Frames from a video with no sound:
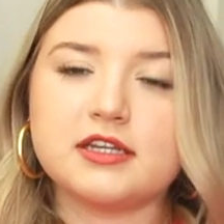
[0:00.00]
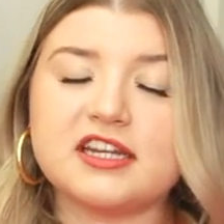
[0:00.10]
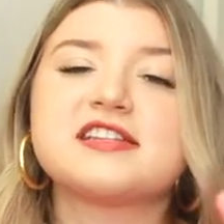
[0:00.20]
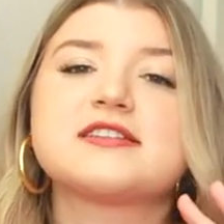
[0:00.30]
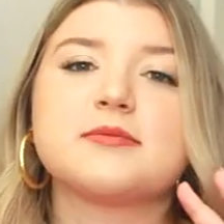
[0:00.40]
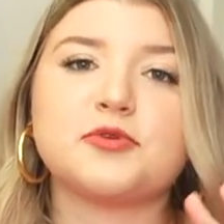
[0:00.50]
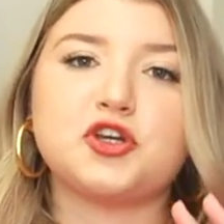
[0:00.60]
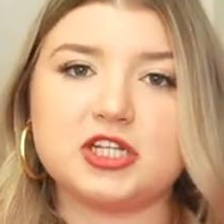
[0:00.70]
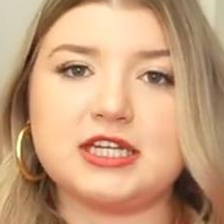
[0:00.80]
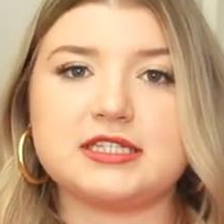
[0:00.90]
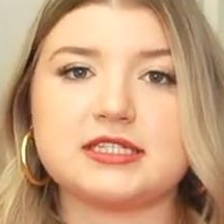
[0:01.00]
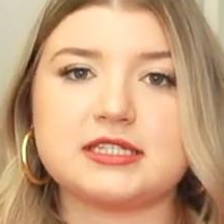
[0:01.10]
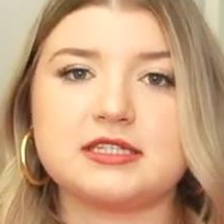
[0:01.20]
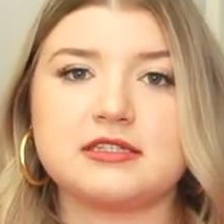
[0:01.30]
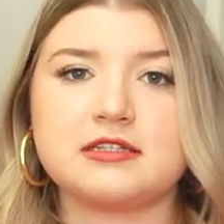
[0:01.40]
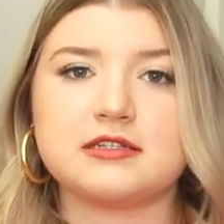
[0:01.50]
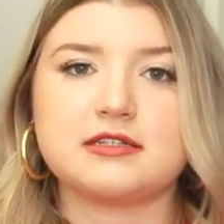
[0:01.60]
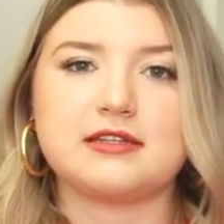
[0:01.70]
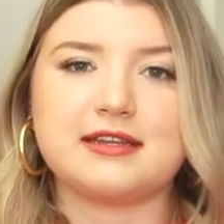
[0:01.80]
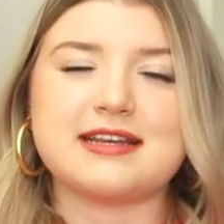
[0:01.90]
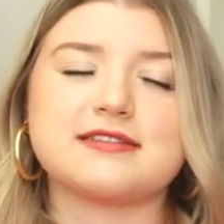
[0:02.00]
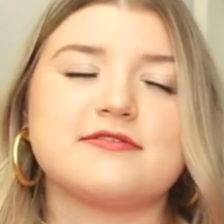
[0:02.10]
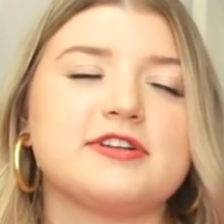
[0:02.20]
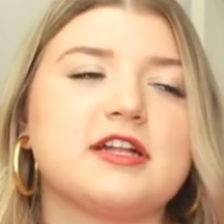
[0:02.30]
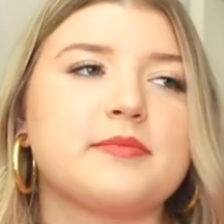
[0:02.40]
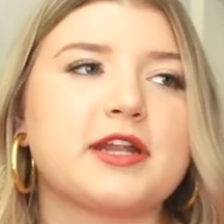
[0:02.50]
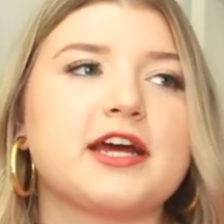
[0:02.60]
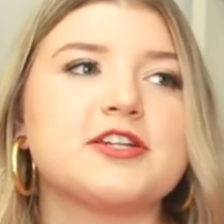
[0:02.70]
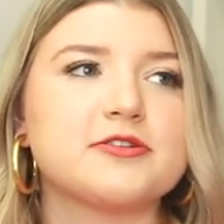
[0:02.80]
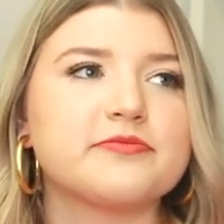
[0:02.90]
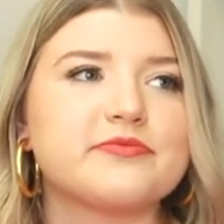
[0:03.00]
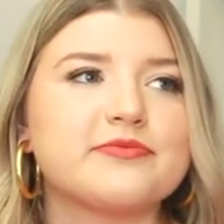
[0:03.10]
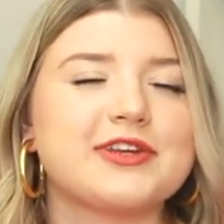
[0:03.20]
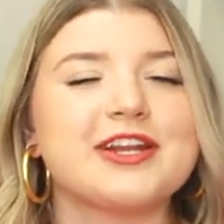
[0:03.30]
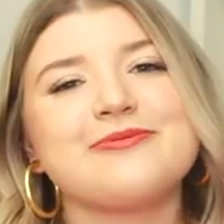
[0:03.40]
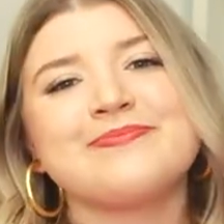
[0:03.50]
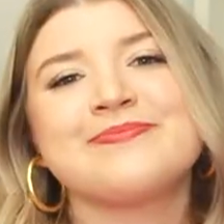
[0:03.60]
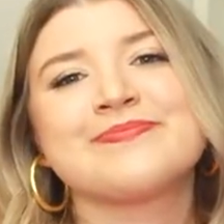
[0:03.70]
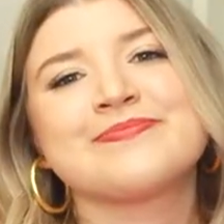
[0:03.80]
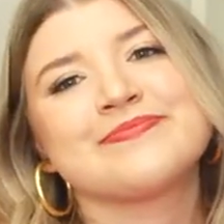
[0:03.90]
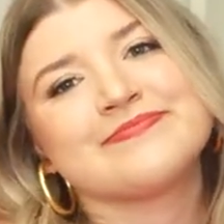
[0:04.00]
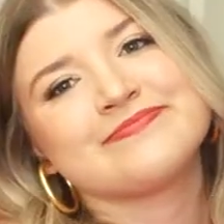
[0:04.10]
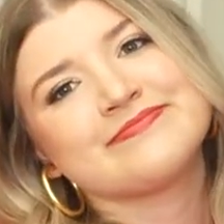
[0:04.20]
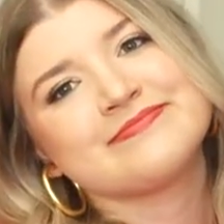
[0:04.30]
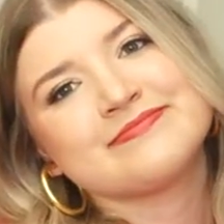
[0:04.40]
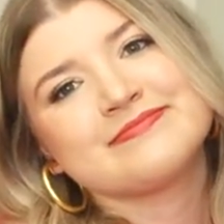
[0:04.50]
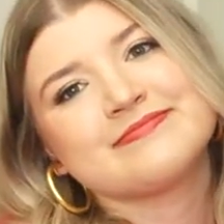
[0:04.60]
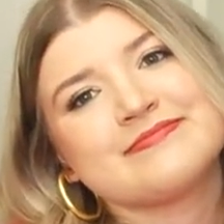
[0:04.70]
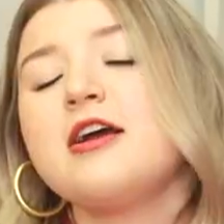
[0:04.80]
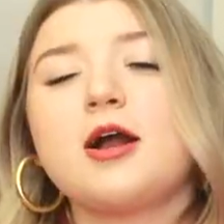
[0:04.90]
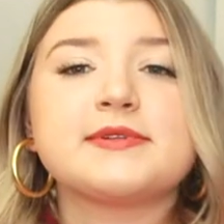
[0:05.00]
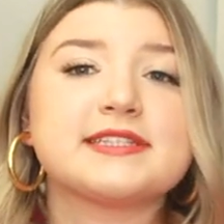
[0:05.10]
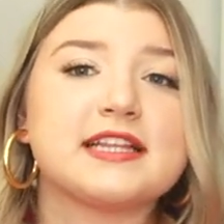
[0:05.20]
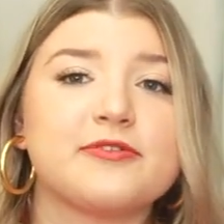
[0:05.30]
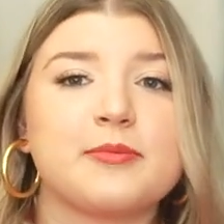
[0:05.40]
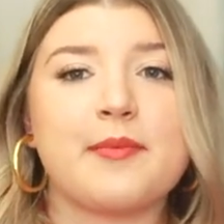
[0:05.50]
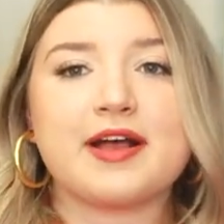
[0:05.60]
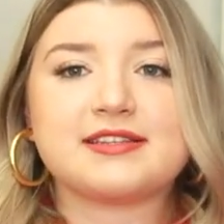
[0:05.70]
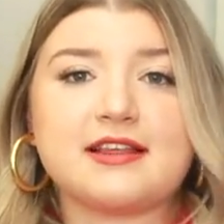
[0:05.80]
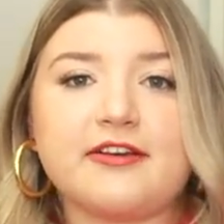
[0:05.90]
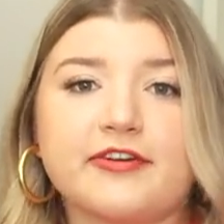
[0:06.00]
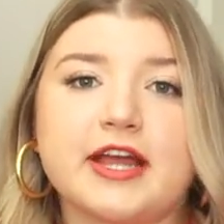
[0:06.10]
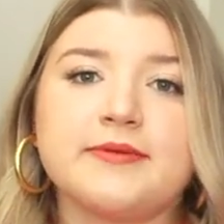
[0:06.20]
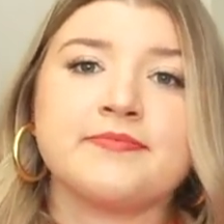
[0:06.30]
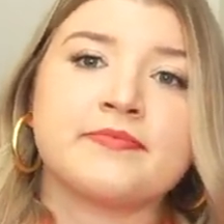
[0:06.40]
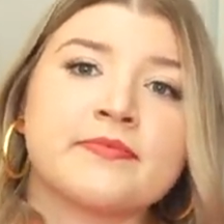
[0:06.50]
needs some goodies. It doesn't really, but I do, you know? I'm just living my best life, okay?